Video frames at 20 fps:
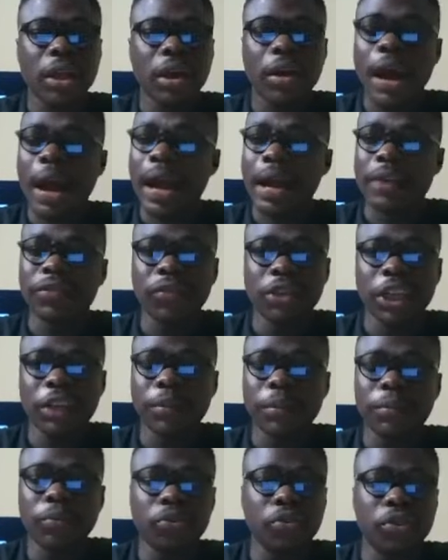I
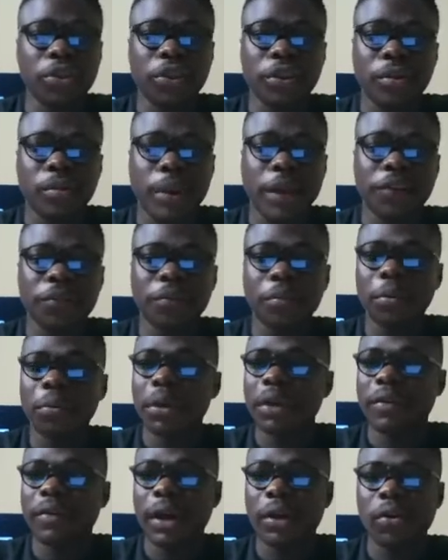suggest people do the US, but
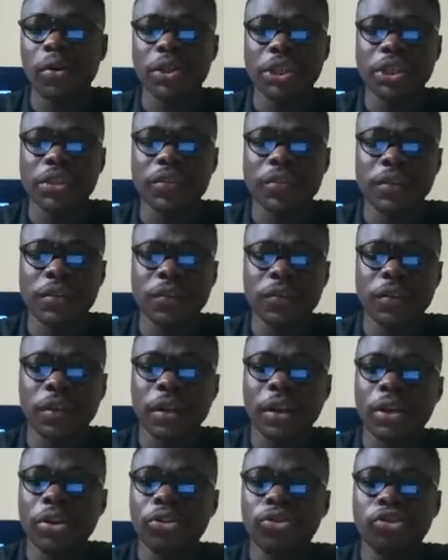whatever country it is,
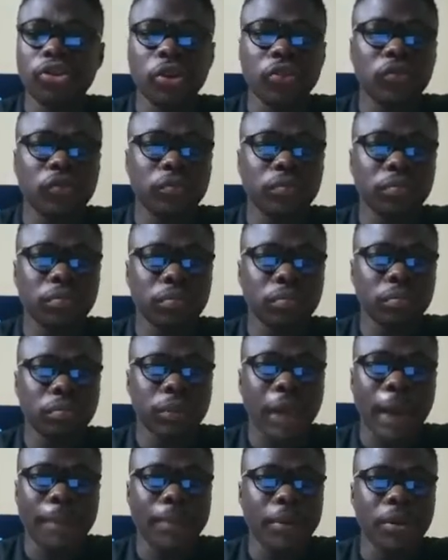just
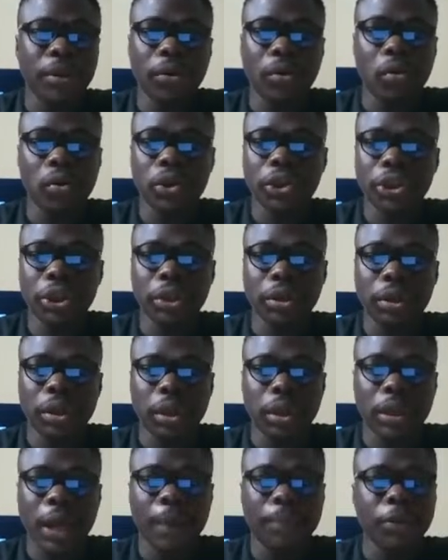type in the country,
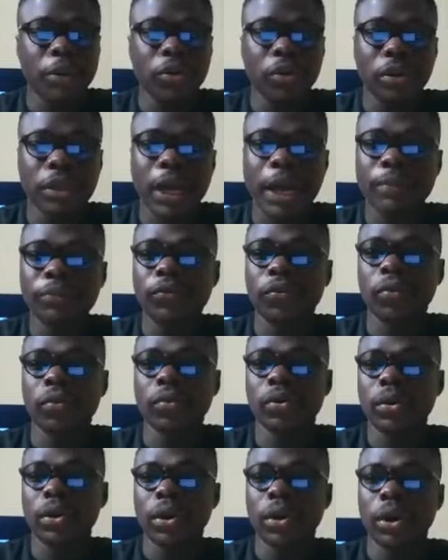type in your time
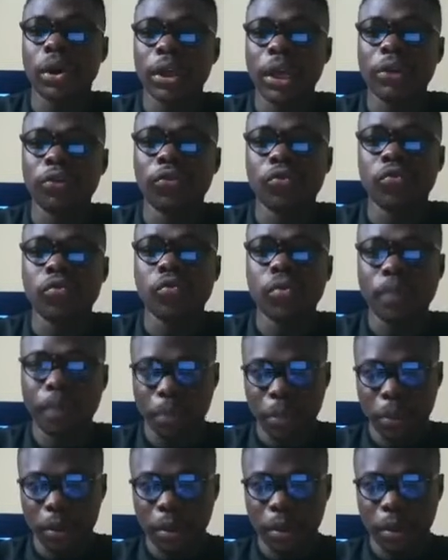zone, then do